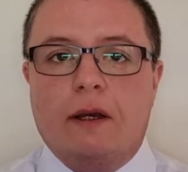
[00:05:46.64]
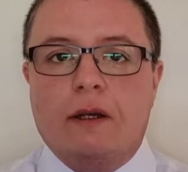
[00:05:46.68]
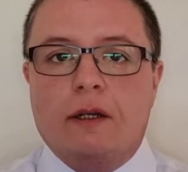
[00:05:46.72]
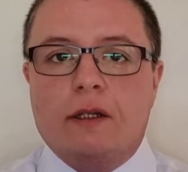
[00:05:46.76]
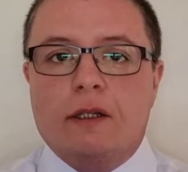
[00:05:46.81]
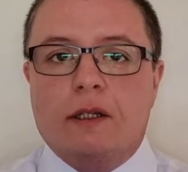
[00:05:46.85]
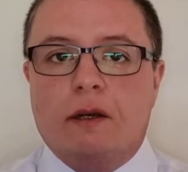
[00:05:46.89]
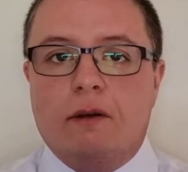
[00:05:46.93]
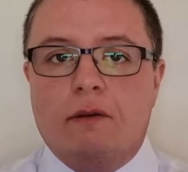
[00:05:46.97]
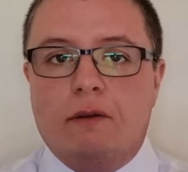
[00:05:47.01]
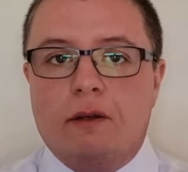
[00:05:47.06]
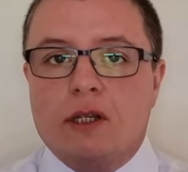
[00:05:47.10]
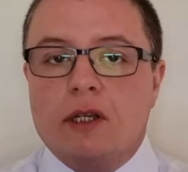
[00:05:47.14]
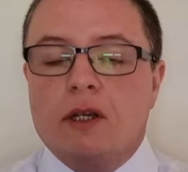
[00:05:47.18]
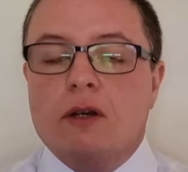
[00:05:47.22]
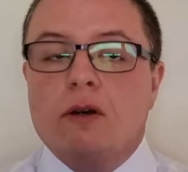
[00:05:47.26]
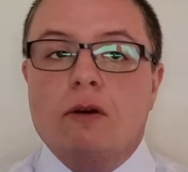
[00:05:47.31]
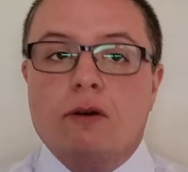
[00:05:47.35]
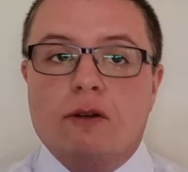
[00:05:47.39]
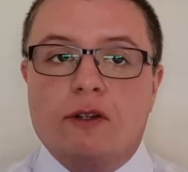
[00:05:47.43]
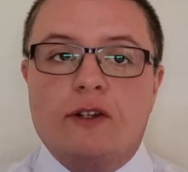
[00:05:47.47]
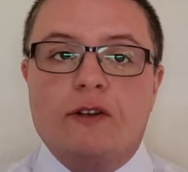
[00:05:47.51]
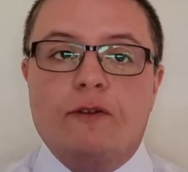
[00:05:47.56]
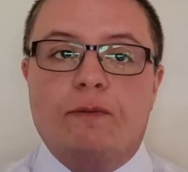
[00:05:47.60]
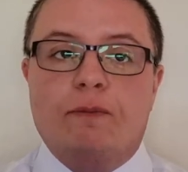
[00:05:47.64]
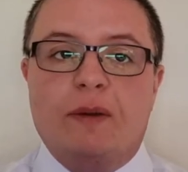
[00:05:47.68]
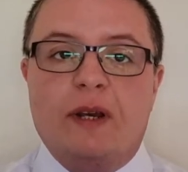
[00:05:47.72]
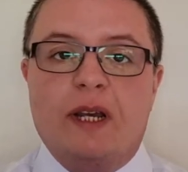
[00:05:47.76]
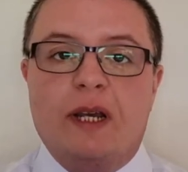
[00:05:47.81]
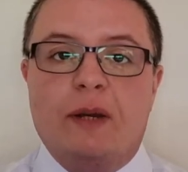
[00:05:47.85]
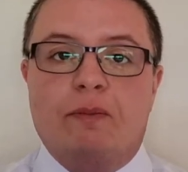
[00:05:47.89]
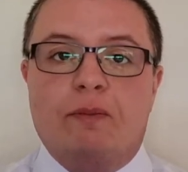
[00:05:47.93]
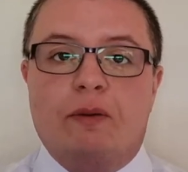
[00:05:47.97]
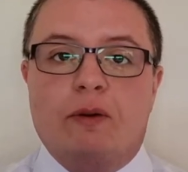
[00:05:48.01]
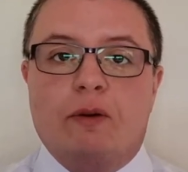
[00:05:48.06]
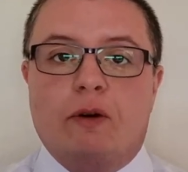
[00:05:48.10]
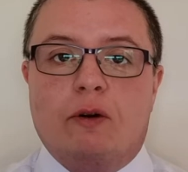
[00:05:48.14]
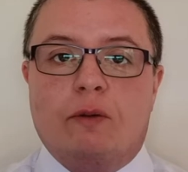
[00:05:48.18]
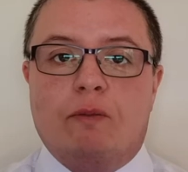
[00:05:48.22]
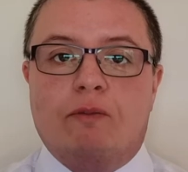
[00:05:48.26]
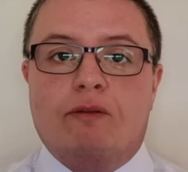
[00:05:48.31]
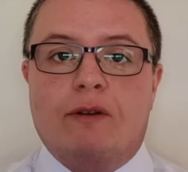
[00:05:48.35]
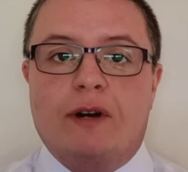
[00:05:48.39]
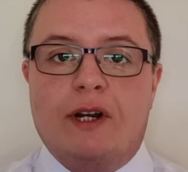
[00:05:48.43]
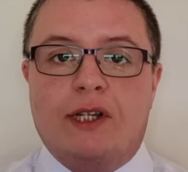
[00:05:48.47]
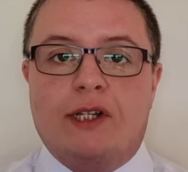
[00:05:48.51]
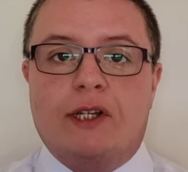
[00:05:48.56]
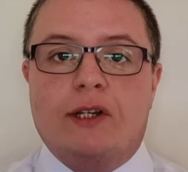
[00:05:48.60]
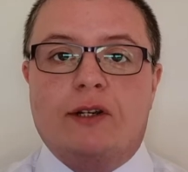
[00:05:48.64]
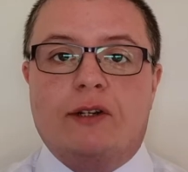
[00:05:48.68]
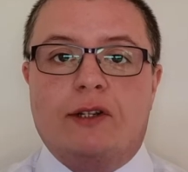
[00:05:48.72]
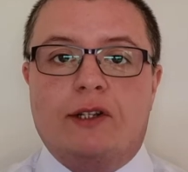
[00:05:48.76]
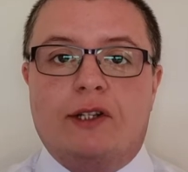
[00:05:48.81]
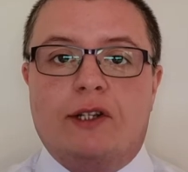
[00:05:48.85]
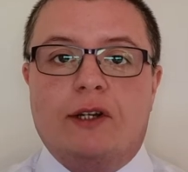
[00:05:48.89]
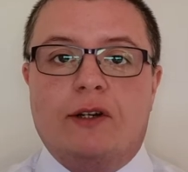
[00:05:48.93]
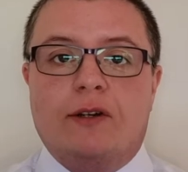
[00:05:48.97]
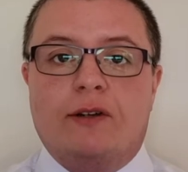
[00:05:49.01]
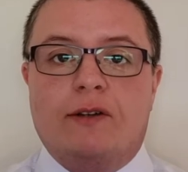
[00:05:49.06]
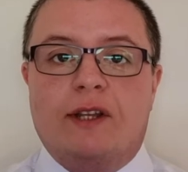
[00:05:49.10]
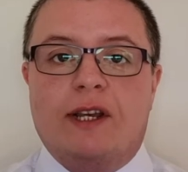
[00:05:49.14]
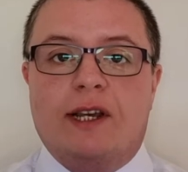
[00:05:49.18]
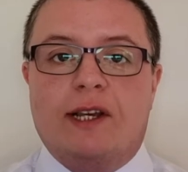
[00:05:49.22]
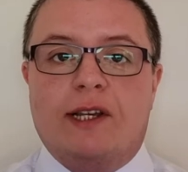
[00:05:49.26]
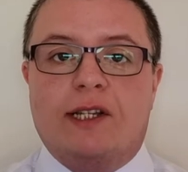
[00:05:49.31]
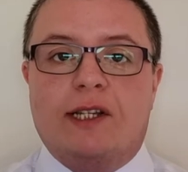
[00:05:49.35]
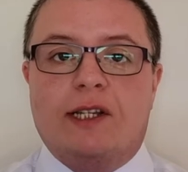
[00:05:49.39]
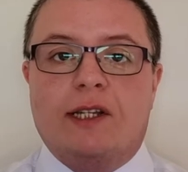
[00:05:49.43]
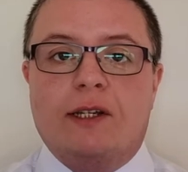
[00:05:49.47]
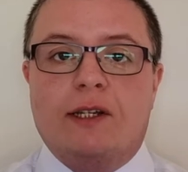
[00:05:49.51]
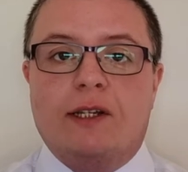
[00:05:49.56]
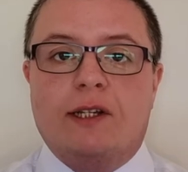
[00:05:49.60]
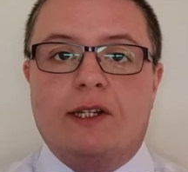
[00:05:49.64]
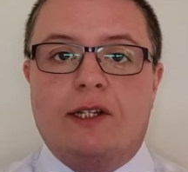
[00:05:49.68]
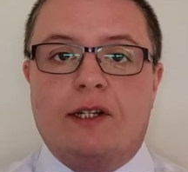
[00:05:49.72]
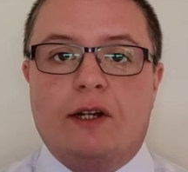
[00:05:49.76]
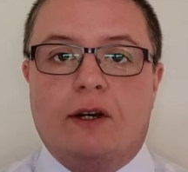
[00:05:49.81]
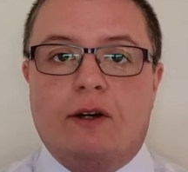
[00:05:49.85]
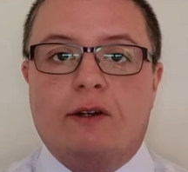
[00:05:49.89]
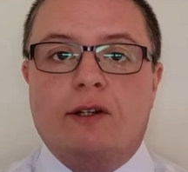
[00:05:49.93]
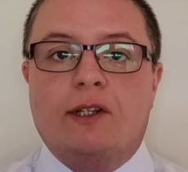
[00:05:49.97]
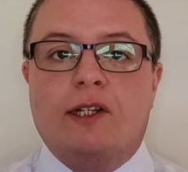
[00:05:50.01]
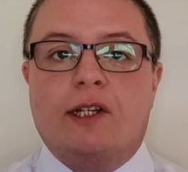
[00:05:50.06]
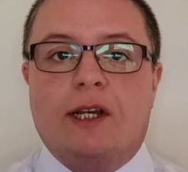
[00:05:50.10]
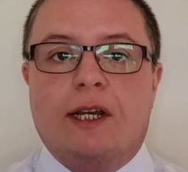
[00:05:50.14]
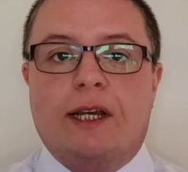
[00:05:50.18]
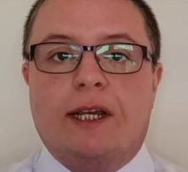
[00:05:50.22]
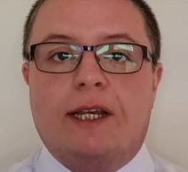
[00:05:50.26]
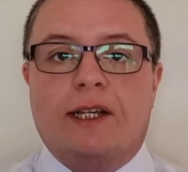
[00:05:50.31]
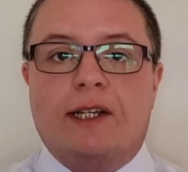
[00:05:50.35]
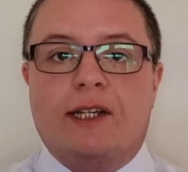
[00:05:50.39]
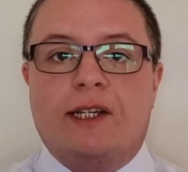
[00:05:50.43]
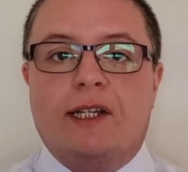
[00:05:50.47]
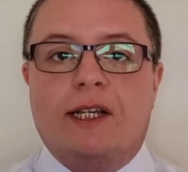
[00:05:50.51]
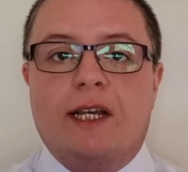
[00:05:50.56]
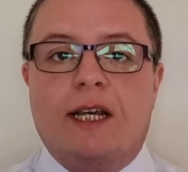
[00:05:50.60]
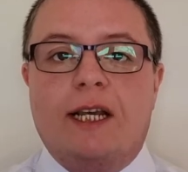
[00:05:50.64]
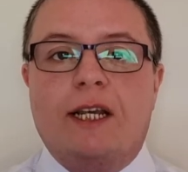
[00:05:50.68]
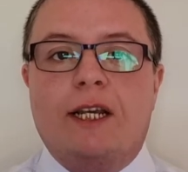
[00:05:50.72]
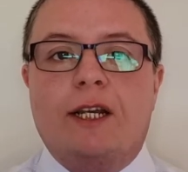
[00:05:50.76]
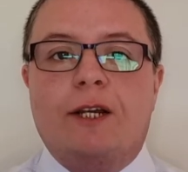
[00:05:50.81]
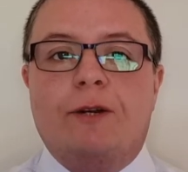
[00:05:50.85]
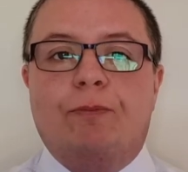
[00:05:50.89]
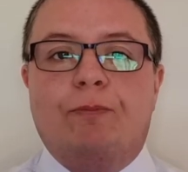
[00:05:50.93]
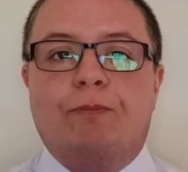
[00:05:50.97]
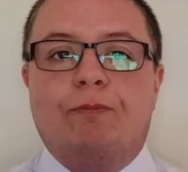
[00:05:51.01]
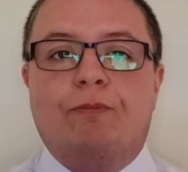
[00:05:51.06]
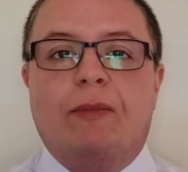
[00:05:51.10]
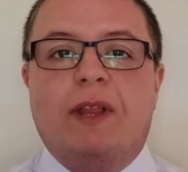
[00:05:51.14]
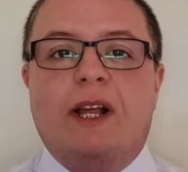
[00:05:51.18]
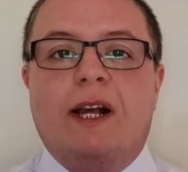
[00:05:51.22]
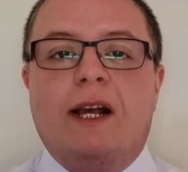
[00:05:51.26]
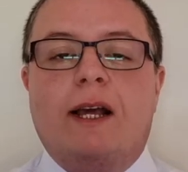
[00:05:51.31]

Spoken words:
So there's a lot of people present at this startling scene.